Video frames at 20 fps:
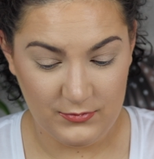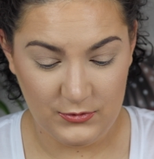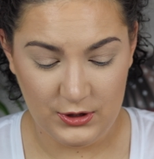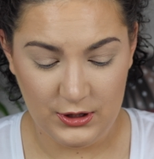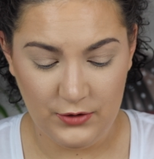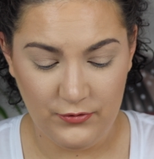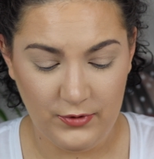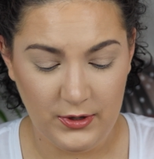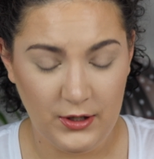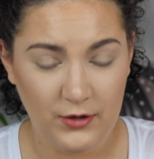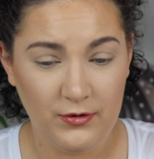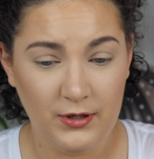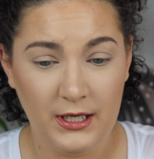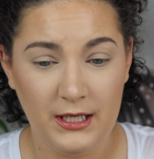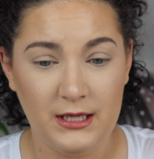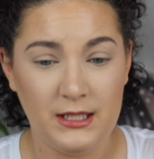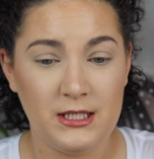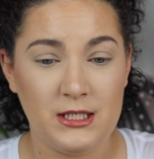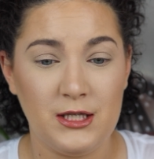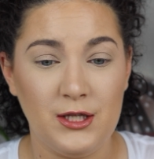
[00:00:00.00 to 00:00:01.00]
To
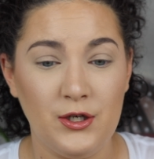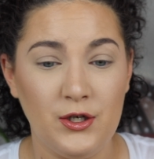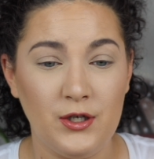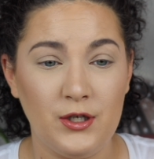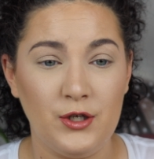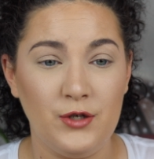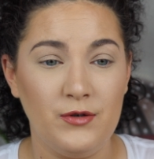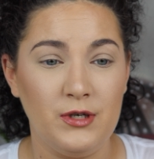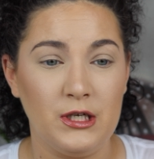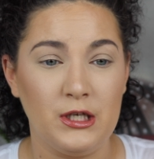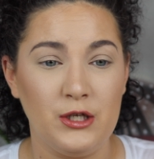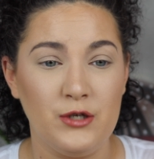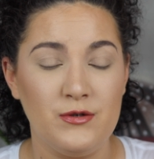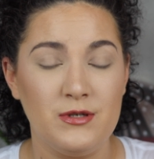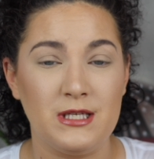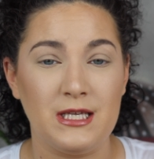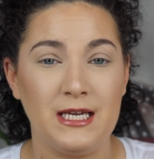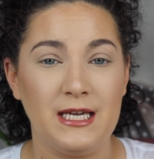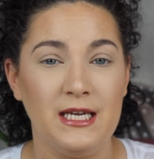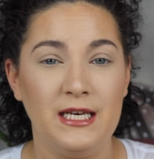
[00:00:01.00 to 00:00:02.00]
recreate this look, you can
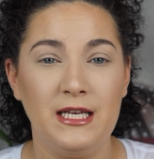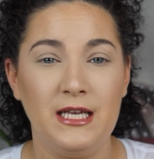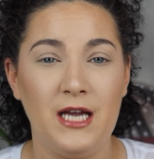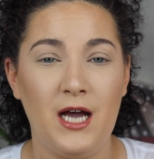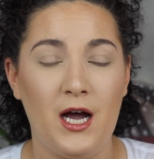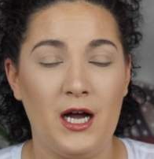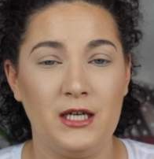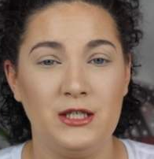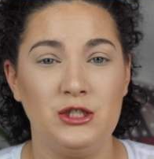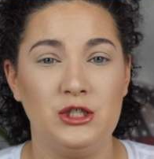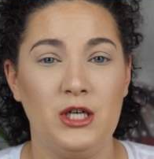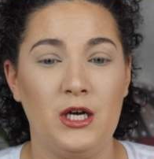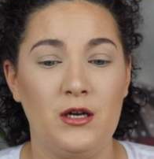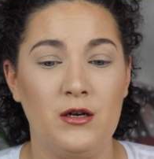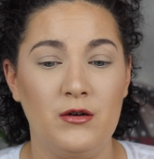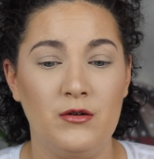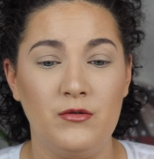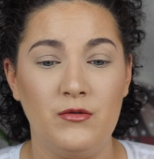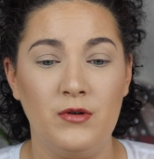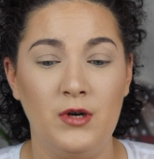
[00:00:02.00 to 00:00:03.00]
use any
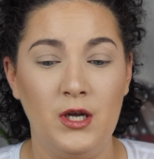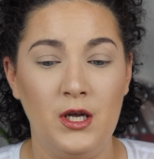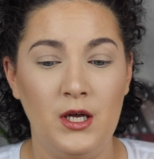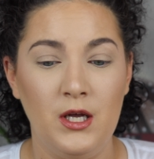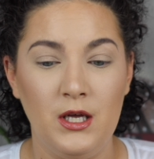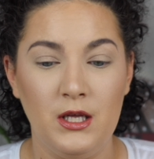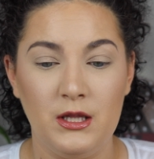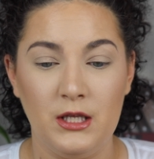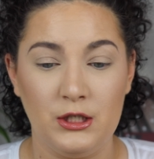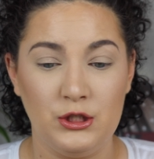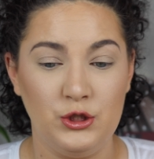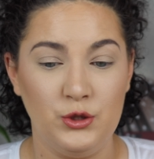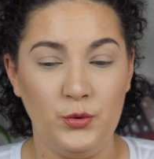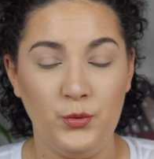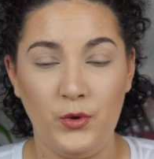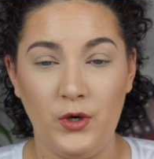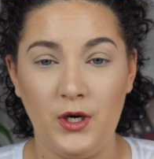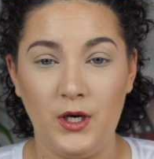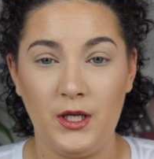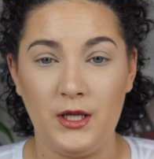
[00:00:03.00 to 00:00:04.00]
eyeshadow that you
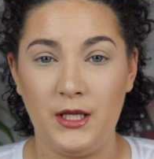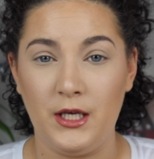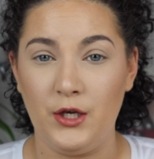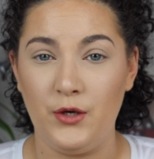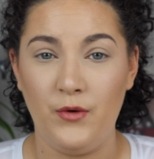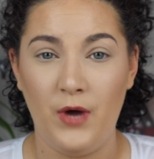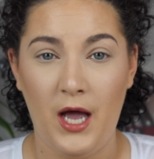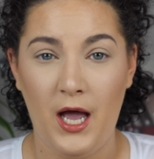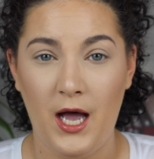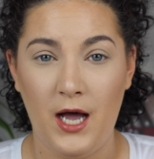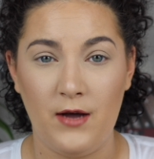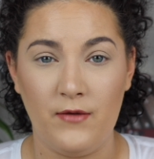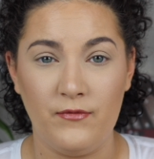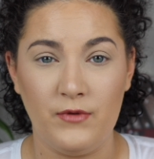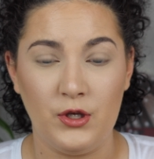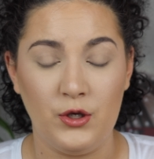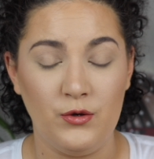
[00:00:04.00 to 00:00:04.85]
want, that you have.